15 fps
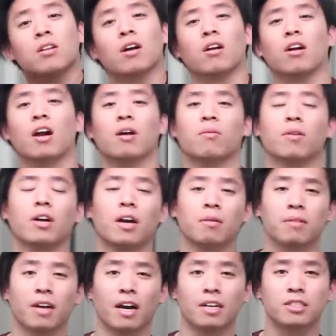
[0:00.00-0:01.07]
Alright, what
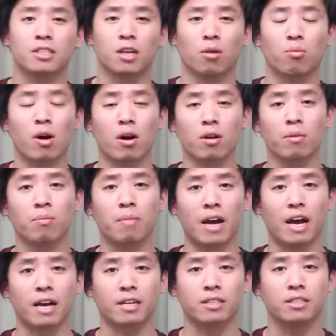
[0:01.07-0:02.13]
up guys? So welcome
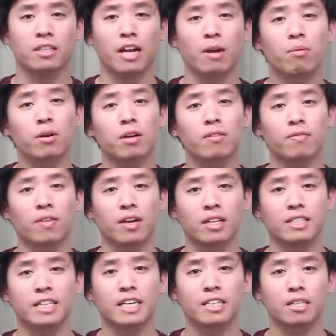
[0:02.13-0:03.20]
back. Today we're going to
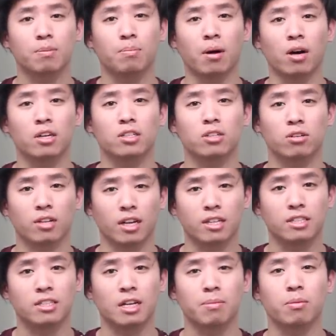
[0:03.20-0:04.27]
finally take a departure, like
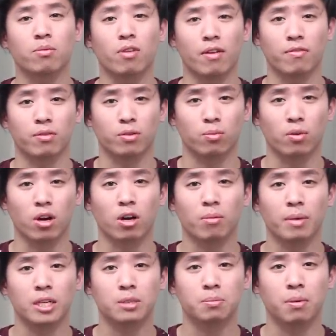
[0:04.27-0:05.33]
a step away from the
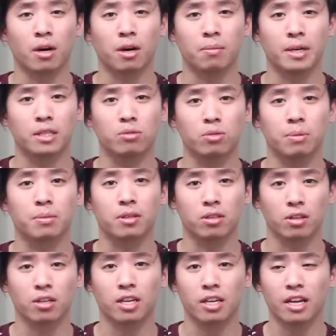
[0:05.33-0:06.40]
water-based pomades we've been
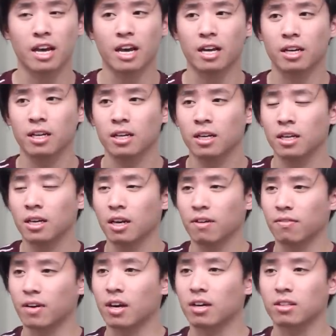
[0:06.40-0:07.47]
looking at.
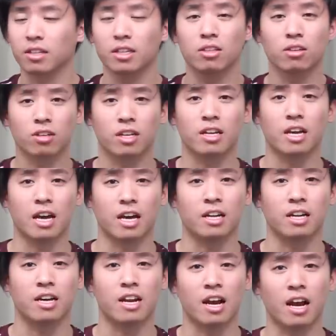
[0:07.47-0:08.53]
And finally looking at
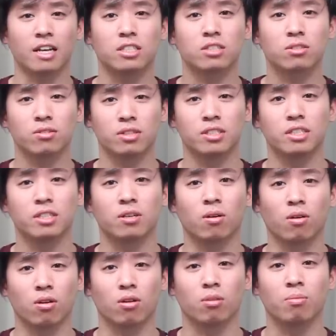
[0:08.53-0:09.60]
a nice greasy
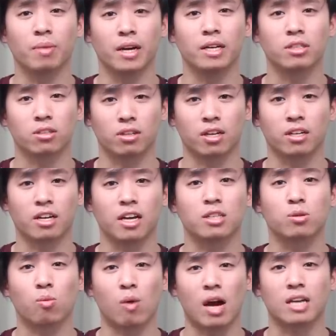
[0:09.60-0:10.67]
oil-based or like
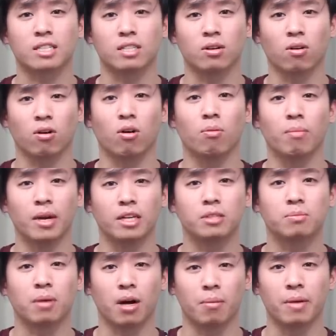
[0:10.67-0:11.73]
nice waxy
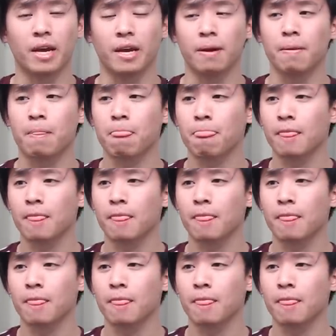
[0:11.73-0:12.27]
oil-based pomade.